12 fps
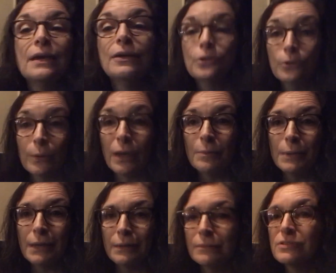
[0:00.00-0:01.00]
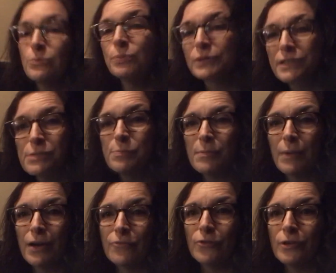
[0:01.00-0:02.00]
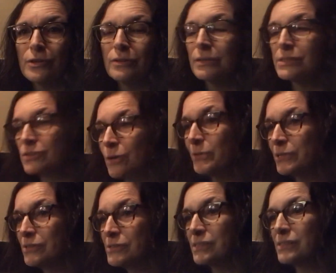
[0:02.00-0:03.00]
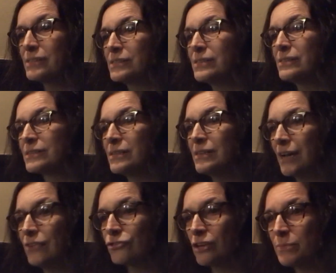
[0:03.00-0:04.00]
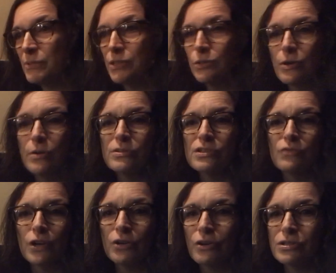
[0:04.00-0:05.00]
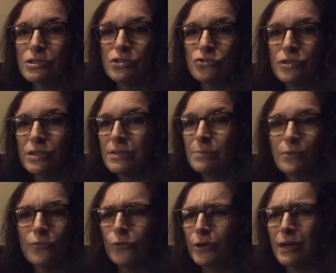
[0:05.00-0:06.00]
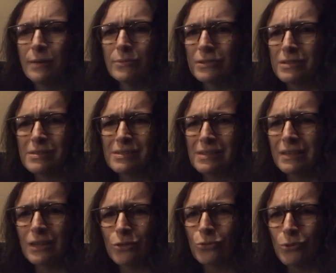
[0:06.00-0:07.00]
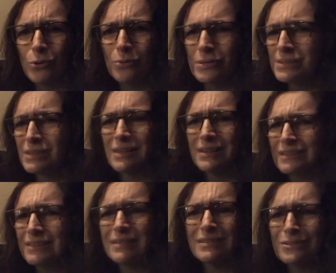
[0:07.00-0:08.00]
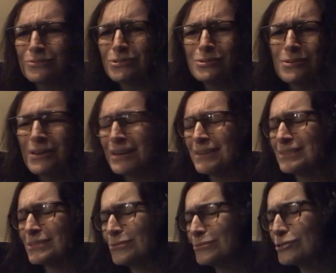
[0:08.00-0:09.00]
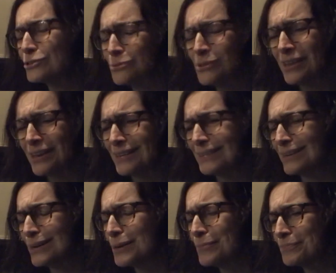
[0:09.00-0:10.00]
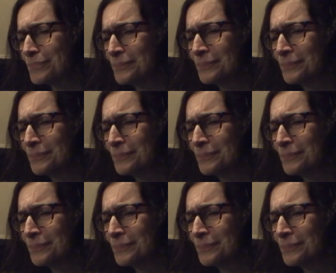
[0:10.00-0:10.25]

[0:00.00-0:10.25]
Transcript: You know what I mean. So please be mindful. Let's all be good citizens and not try to be heroes and run across the street before an ambulance can get through. It's like, don't do that. Don't do that. Um,